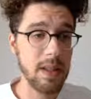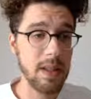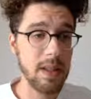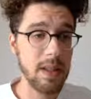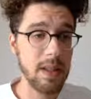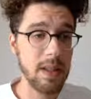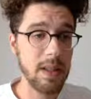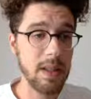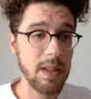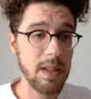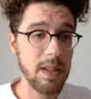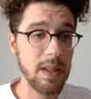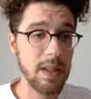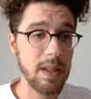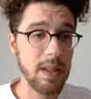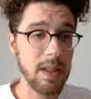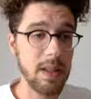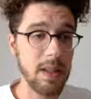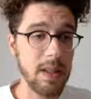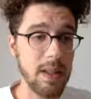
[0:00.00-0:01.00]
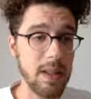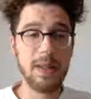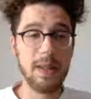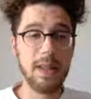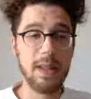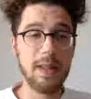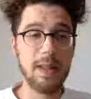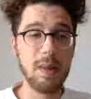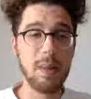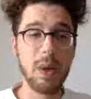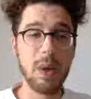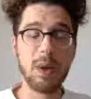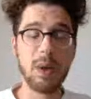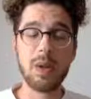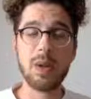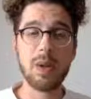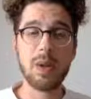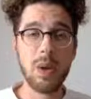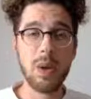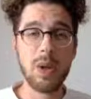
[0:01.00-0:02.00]
We found differences among
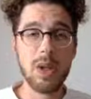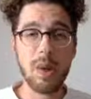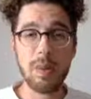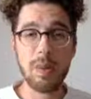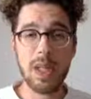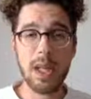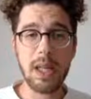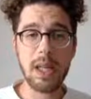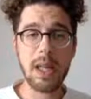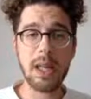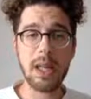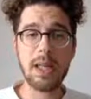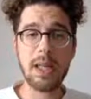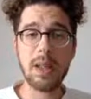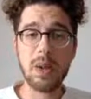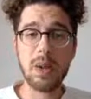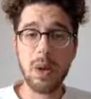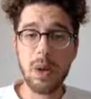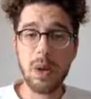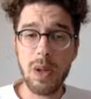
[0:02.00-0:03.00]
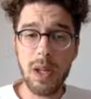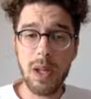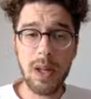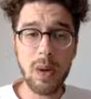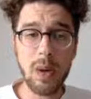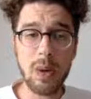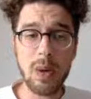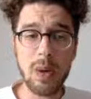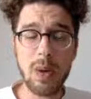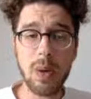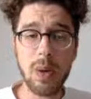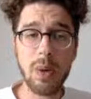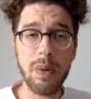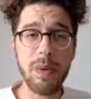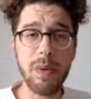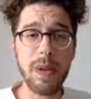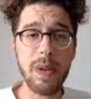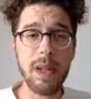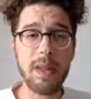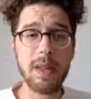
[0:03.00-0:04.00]
surge uptake and internally controlled
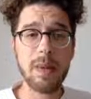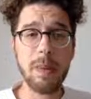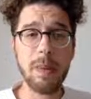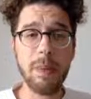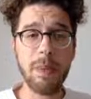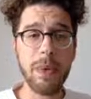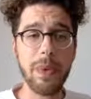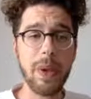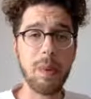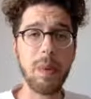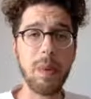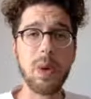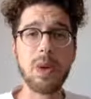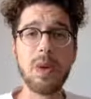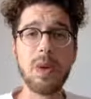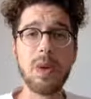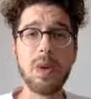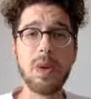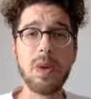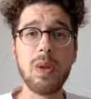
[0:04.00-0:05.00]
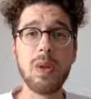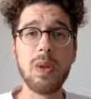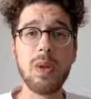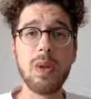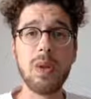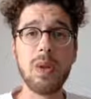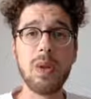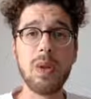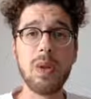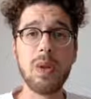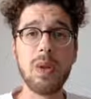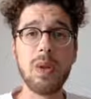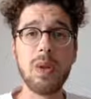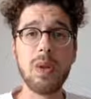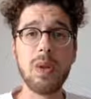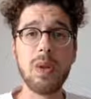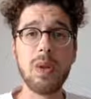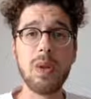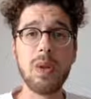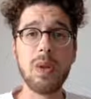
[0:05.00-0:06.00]
phase, among the nutrient
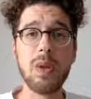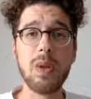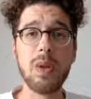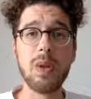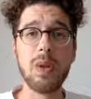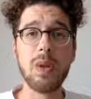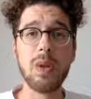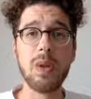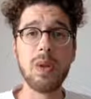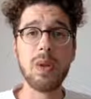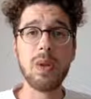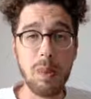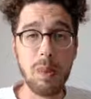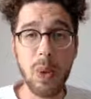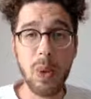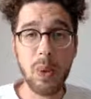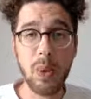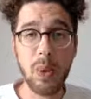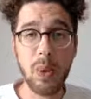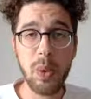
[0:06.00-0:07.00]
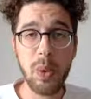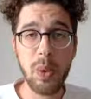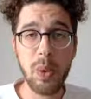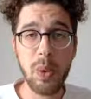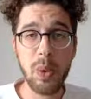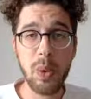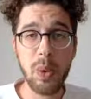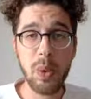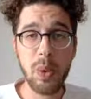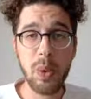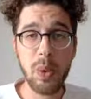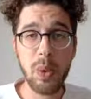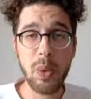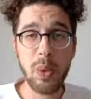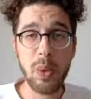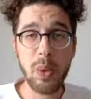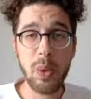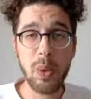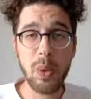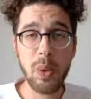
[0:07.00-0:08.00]
forms, especially ammonium and
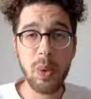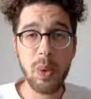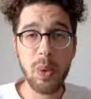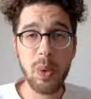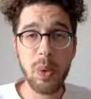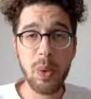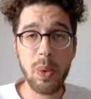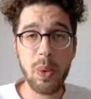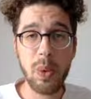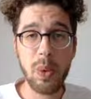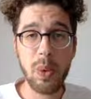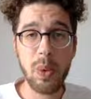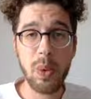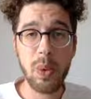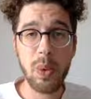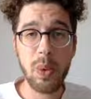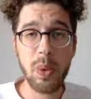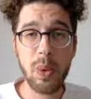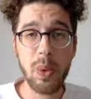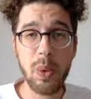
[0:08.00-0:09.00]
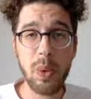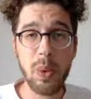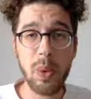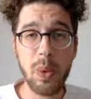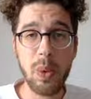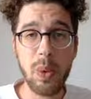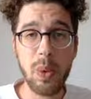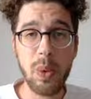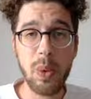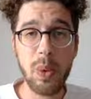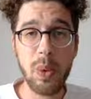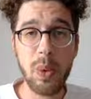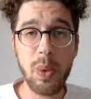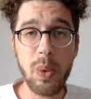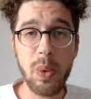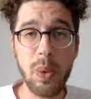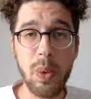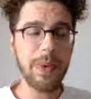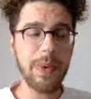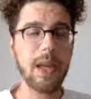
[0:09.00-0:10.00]
nitrate during surge uptake,
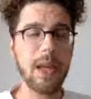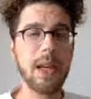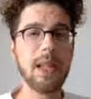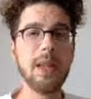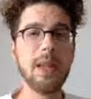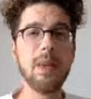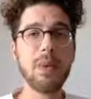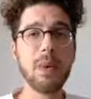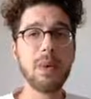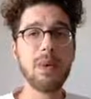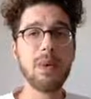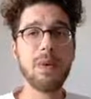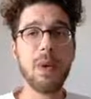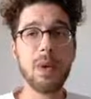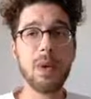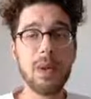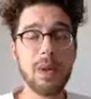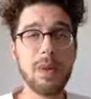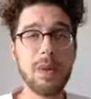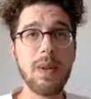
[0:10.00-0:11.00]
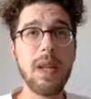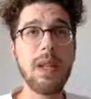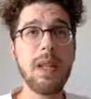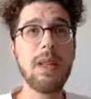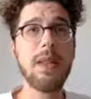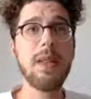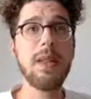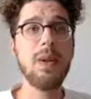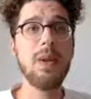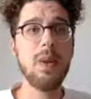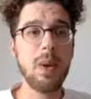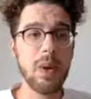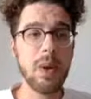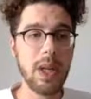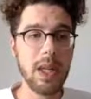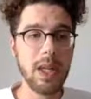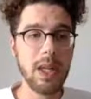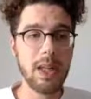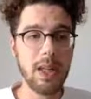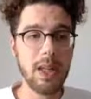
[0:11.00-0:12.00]
and for phosphate
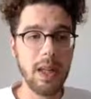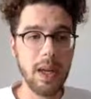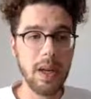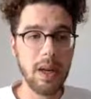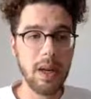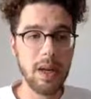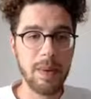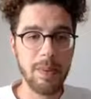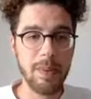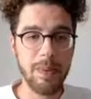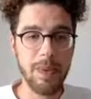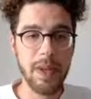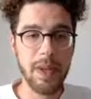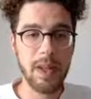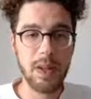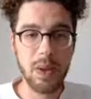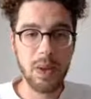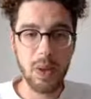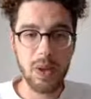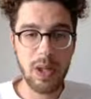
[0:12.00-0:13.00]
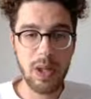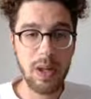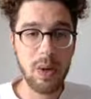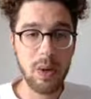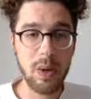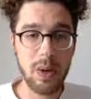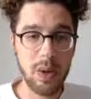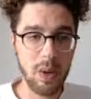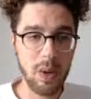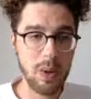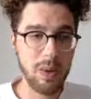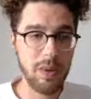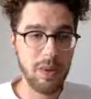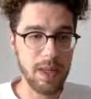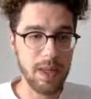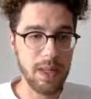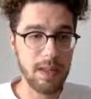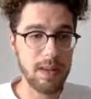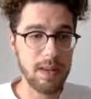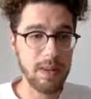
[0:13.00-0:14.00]
during the internally controlled
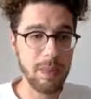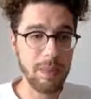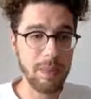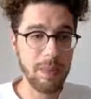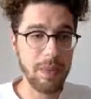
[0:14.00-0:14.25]
phase.